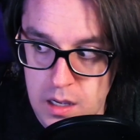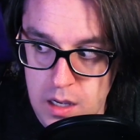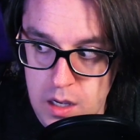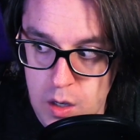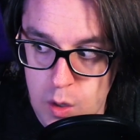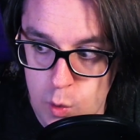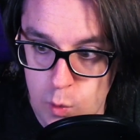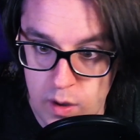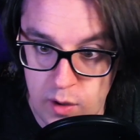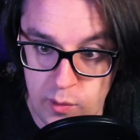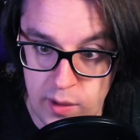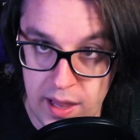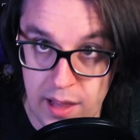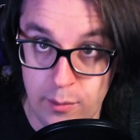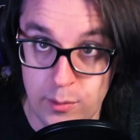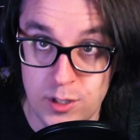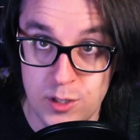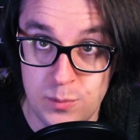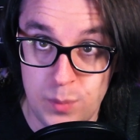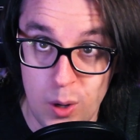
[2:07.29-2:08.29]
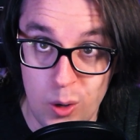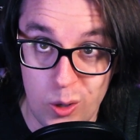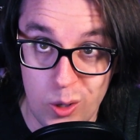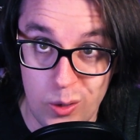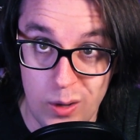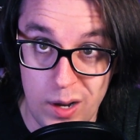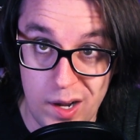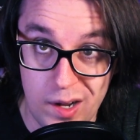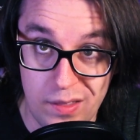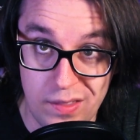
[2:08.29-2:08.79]
well, while I was poking
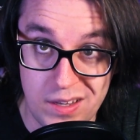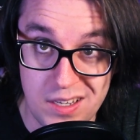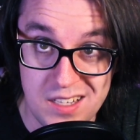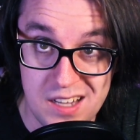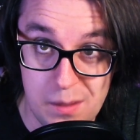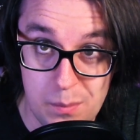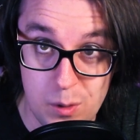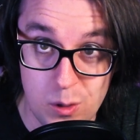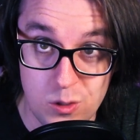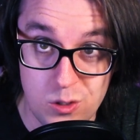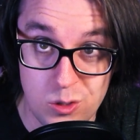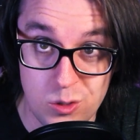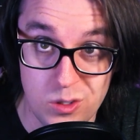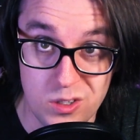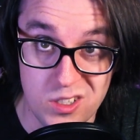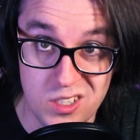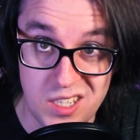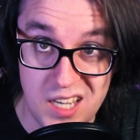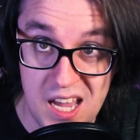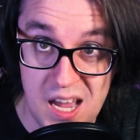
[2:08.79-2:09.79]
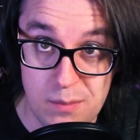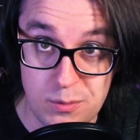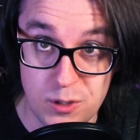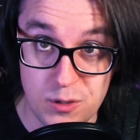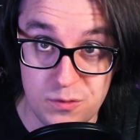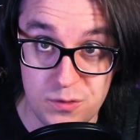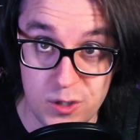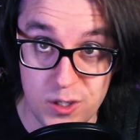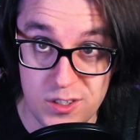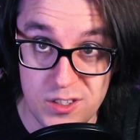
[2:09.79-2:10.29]
around in the demo tool to capture
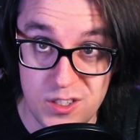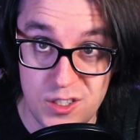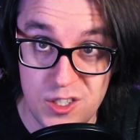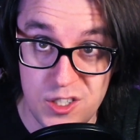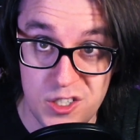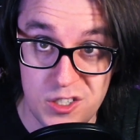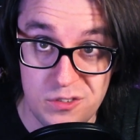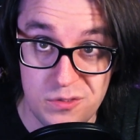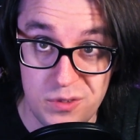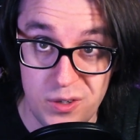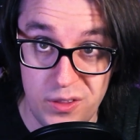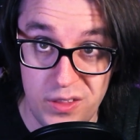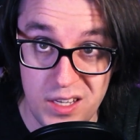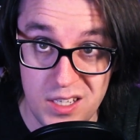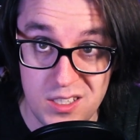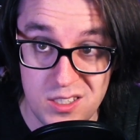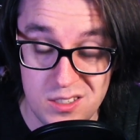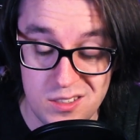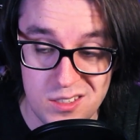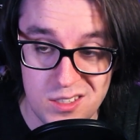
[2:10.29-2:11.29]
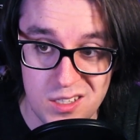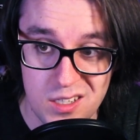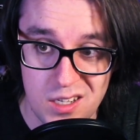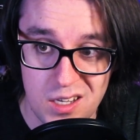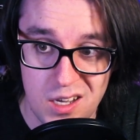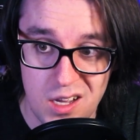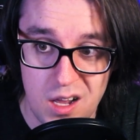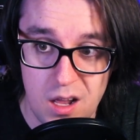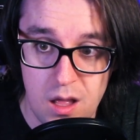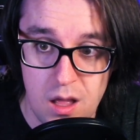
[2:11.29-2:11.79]
footage for this,
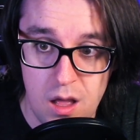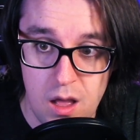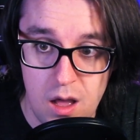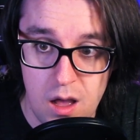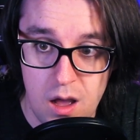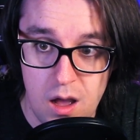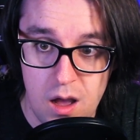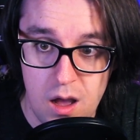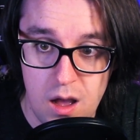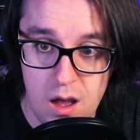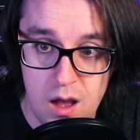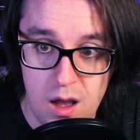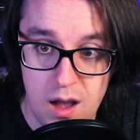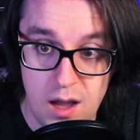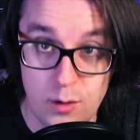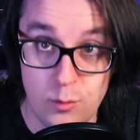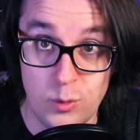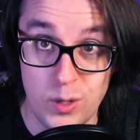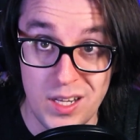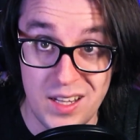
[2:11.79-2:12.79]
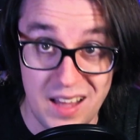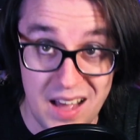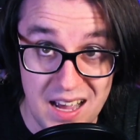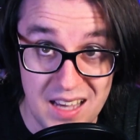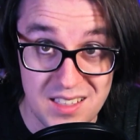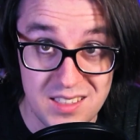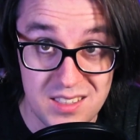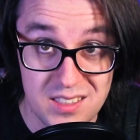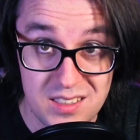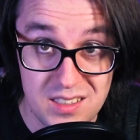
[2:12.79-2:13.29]
I
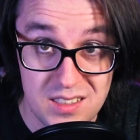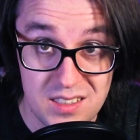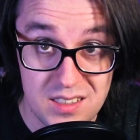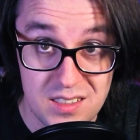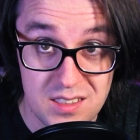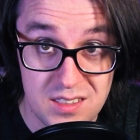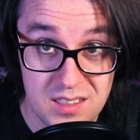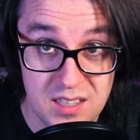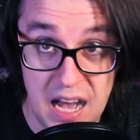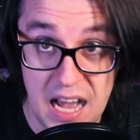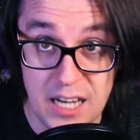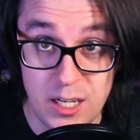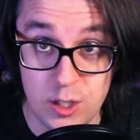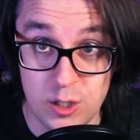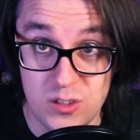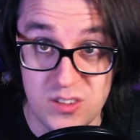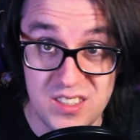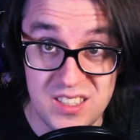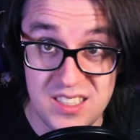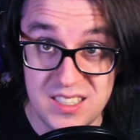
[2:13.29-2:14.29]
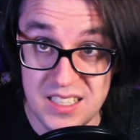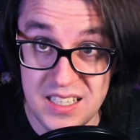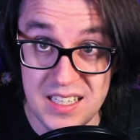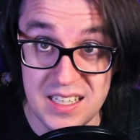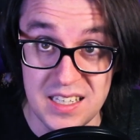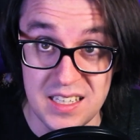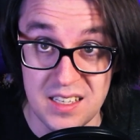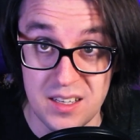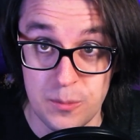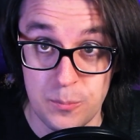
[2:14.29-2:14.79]
realized I could
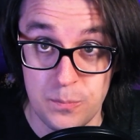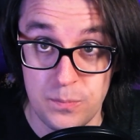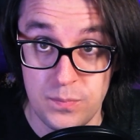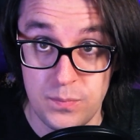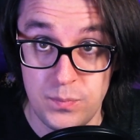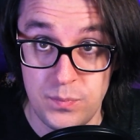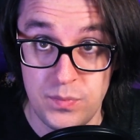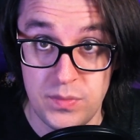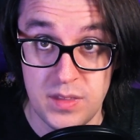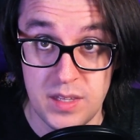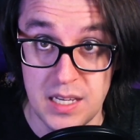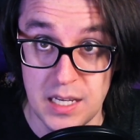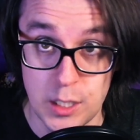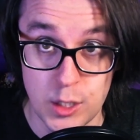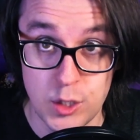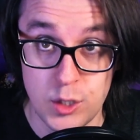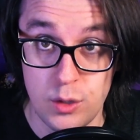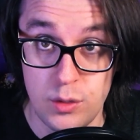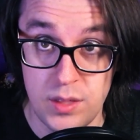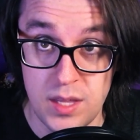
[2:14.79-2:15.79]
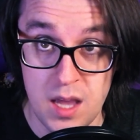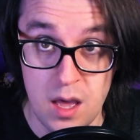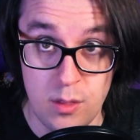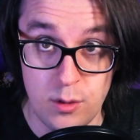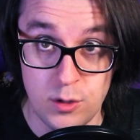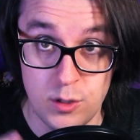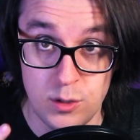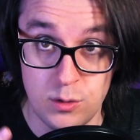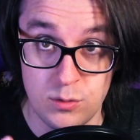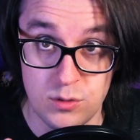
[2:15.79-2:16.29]
see into the other
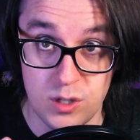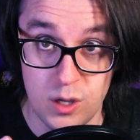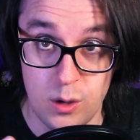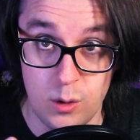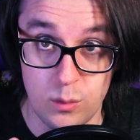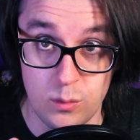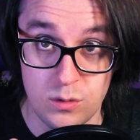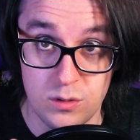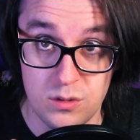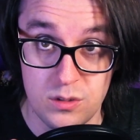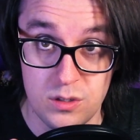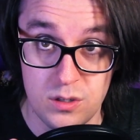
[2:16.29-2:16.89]
2 zones.